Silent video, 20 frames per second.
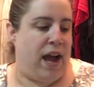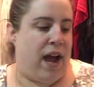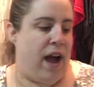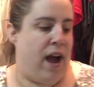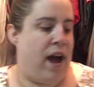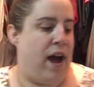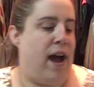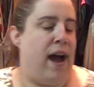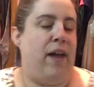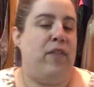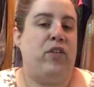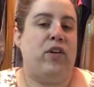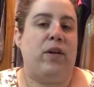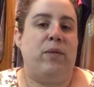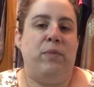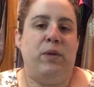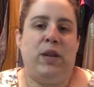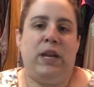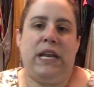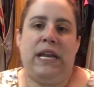At the
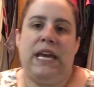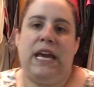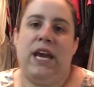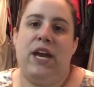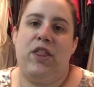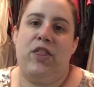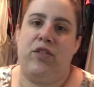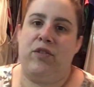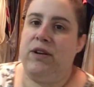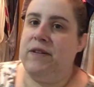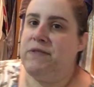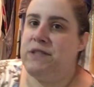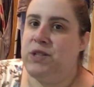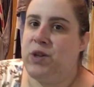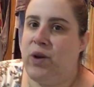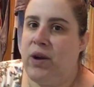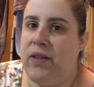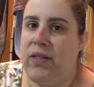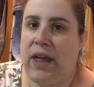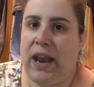community thrift
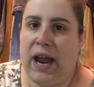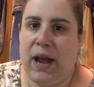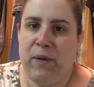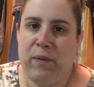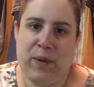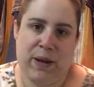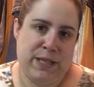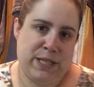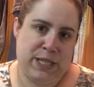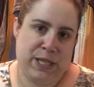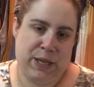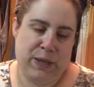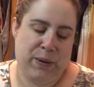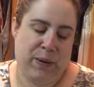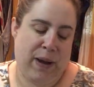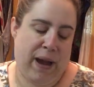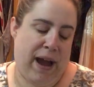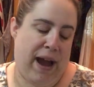store that I went to.